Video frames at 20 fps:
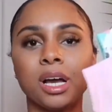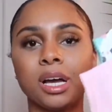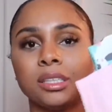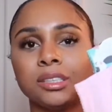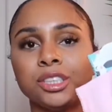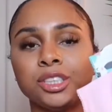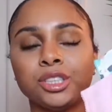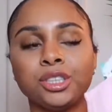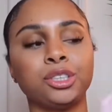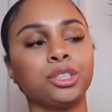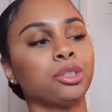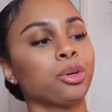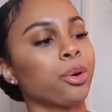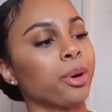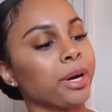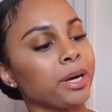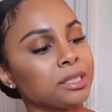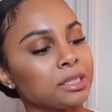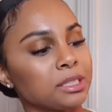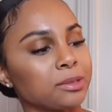a
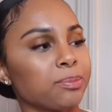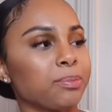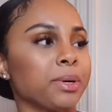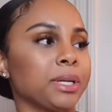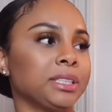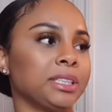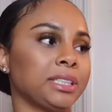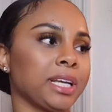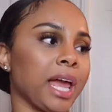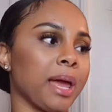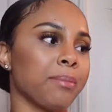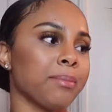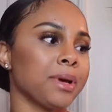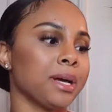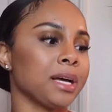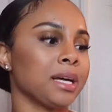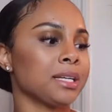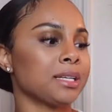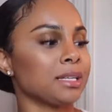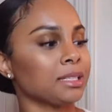short
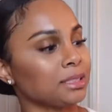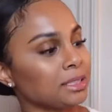pajama